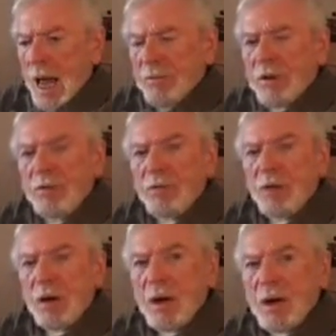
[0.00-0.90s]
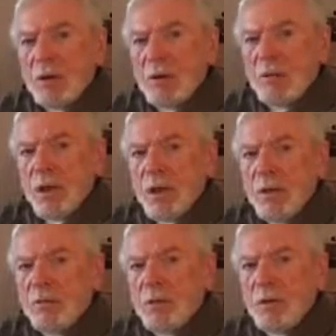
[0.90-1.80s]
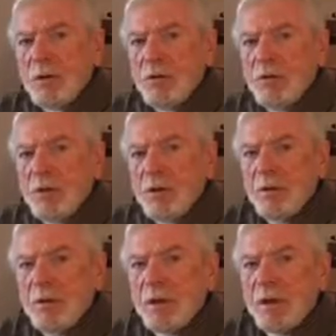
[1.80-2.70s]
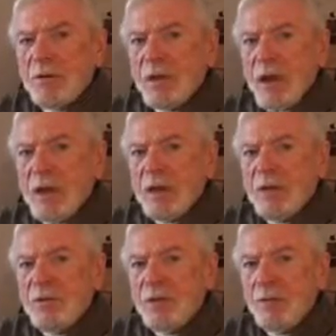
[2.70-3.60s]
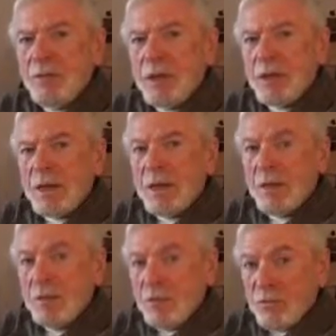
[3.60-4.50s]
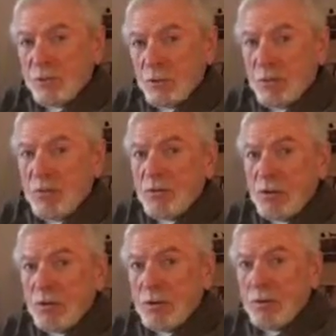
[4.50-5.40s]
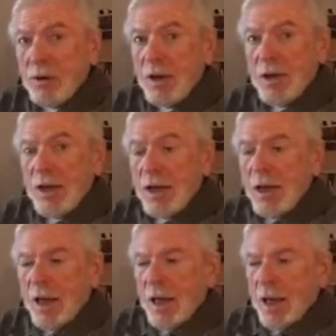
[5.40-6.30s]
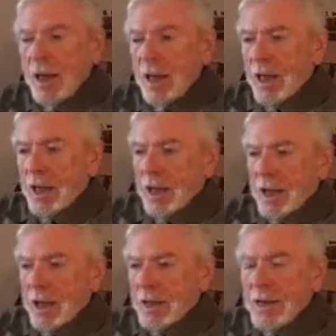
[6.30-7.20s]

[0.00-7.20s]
I've never forgotten of that, of course, because I did something that I wasn't supposed to do.